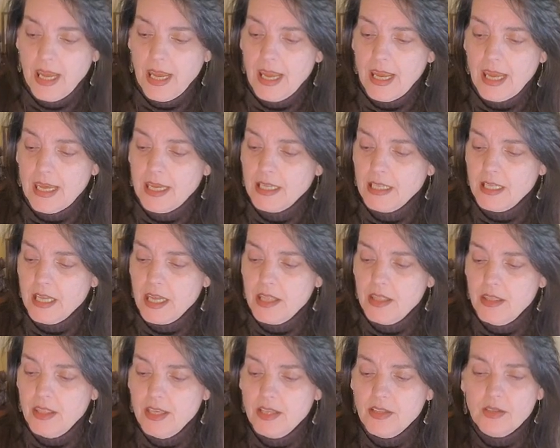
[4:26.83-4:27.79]
And
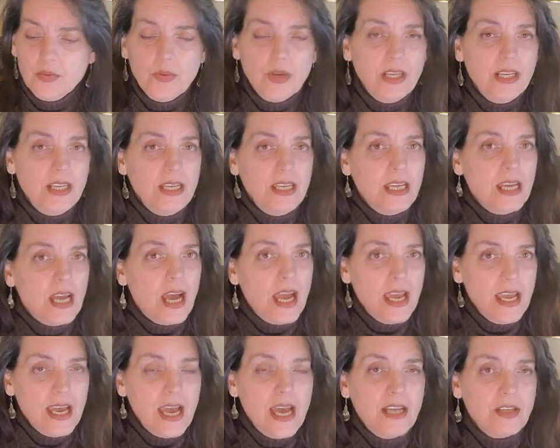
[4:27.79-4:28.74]
this one
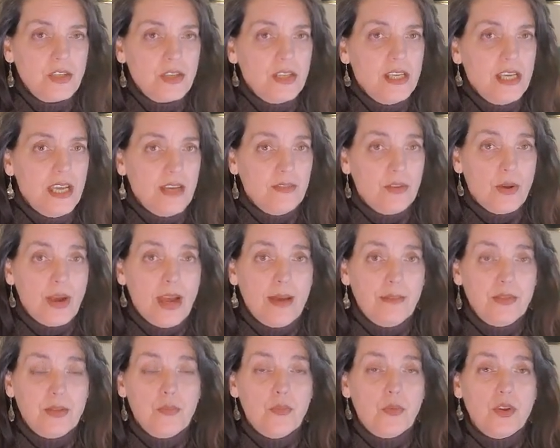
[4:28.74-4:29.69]
I actually have
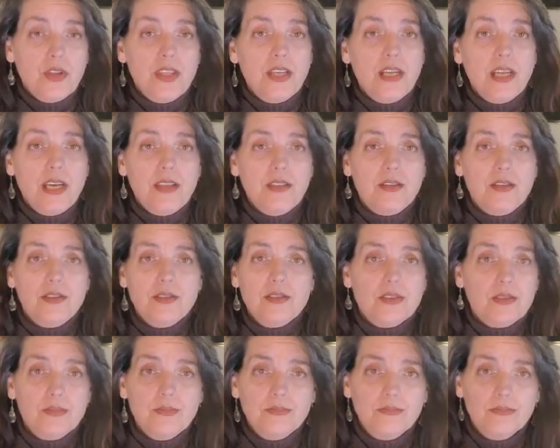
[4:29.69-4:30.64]
grabbed more than
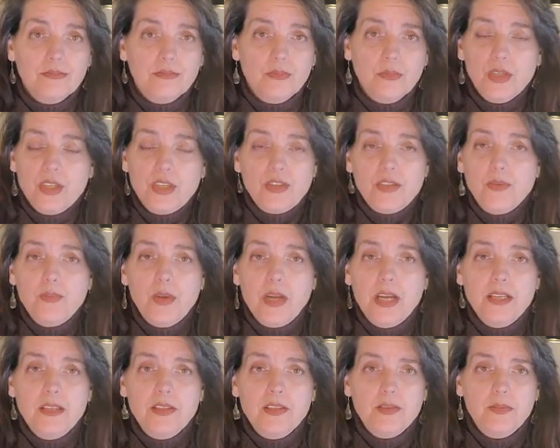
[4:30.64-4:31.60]
others, which
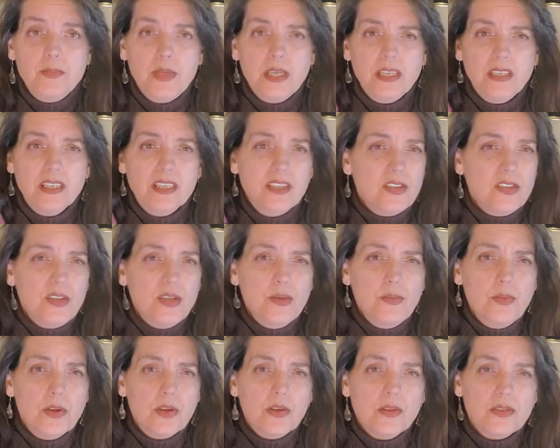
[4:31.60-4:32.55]
surprises me. It's
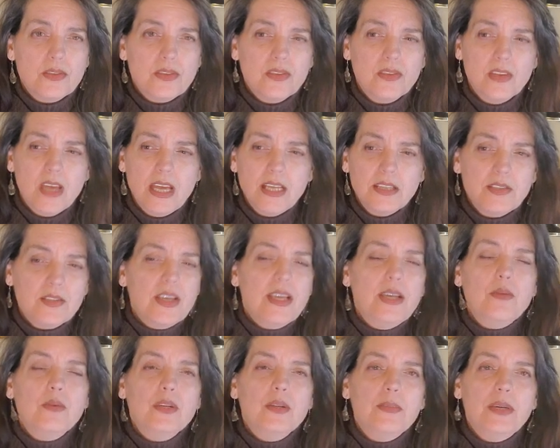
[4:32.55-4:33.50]
tuberose. That's
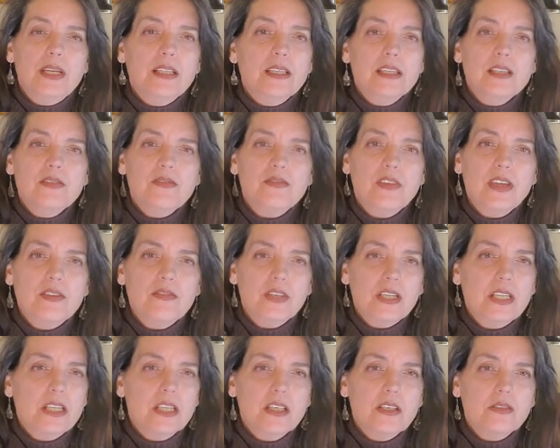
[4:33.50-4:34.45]
like one of my least
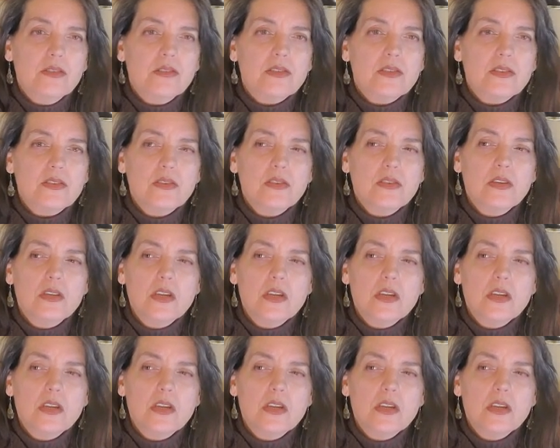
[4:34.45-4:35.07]
favorite notes.